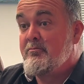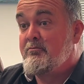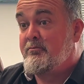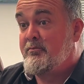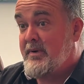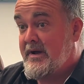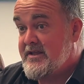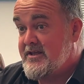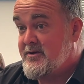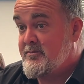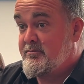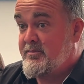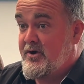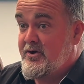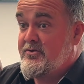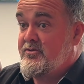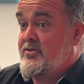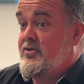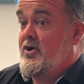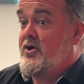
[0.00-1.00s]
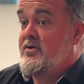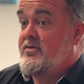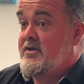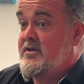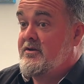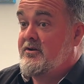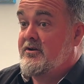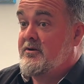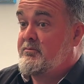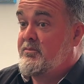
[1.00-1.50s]
But you both know that
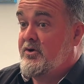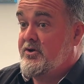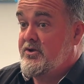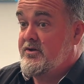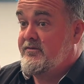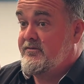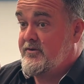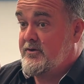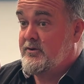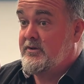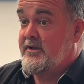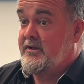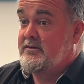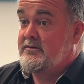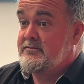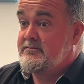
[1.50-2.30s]
you've got to put your fuel in.